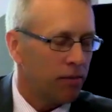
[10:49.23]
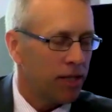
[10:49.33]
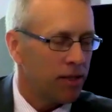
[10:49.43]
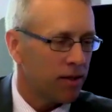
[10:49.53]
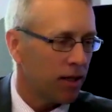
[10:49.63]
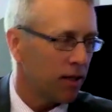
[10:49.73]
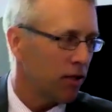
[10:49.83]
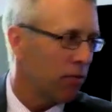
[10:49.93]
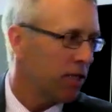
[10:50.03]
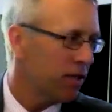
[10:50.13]
It's a
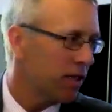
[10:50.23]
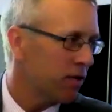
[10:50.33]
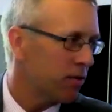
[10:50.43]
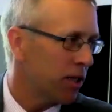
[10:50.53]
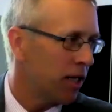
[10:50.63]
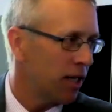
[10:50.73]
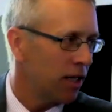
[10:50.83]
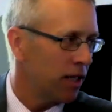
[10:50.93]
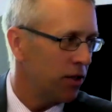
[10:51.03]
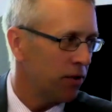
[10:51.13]
cyclical business, but I
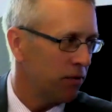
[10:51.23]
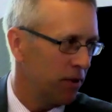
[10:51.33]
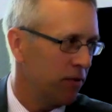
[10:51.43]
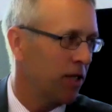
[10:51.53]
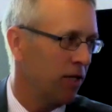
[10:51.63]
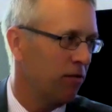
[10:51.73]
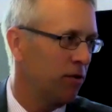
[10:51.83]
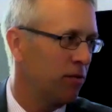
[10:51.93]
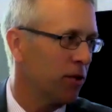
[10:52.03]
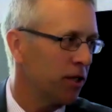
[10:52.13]
think you've got a
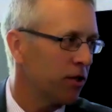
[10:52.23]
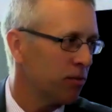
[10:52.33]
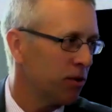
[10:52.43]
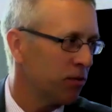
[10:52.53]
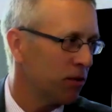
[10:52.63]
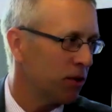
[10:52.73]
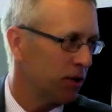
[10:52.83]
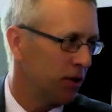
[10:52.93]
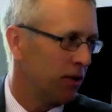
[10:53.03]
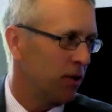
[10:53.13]
few more years
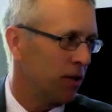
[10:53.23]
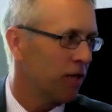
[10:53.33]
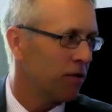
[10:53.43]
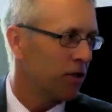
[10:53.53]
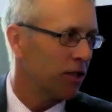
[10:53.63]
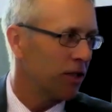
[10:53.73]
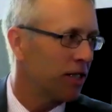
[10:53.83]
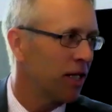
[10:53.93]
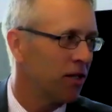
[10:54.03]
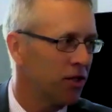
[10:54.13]
before artificial
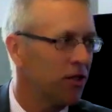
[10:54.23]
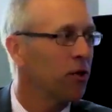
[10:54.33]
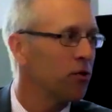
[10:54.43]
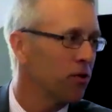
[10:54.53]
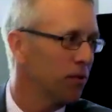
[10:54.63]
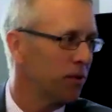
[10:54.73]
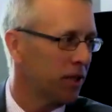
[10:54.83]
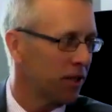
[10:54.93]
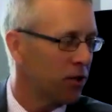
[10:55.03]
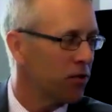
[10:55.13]
intelligence
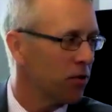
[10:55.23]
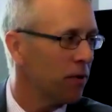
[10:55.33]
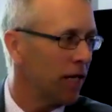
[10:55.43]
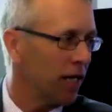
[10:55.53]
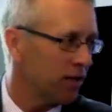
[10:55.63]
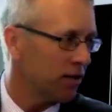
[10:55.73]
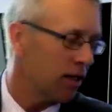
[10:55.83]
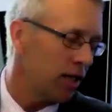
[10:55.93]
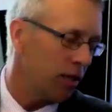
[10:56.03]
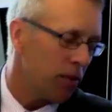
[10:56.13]
goes away as a
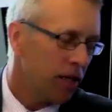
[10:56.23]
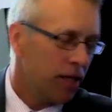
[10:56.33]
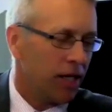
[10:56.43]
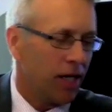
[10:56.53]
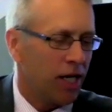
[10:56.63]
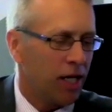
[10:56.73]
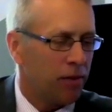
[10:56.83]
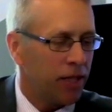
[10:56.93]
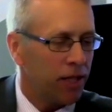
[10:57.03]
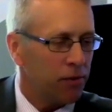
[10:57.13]
theme.
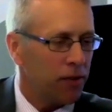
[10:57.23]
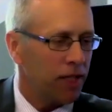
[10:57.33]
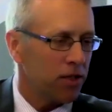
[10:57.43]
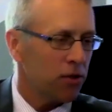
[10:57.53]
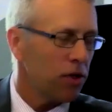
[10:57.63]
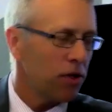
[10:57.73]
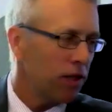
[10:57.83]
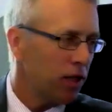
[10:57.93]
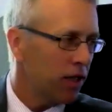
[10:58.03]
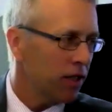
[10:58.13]
Another one is sort of
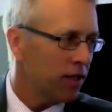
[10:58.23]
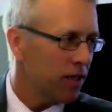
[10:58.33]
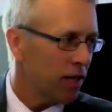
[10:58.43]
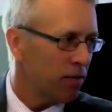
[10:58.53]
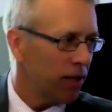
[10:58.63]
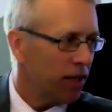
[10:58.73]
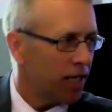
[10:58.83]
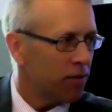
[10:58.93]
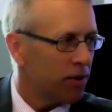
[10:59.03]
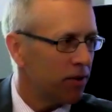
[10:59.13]
along the same
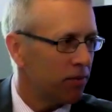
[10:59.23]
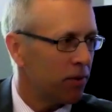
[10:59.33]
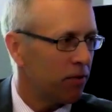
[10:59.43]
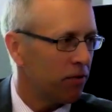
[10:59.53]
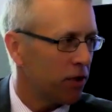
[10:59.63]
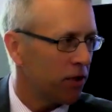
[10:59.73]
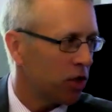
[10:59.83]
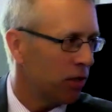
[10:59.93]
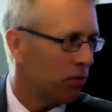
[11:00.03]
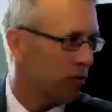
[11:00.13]
lines, but far
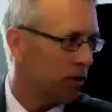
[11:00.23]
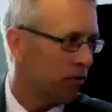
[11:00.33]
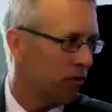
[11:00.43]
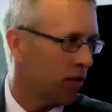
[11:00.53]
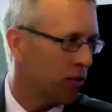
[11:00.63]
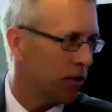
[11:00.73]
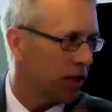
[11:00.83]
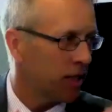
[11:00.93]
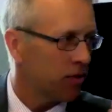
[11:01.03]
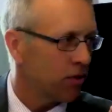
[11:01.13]
cheaper and far more
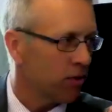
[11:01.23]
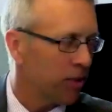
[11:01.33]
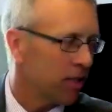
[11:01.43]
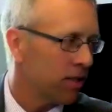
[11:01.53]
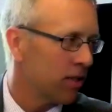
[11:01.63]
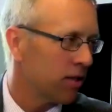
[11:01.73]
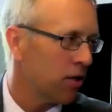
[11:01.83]
industrial based is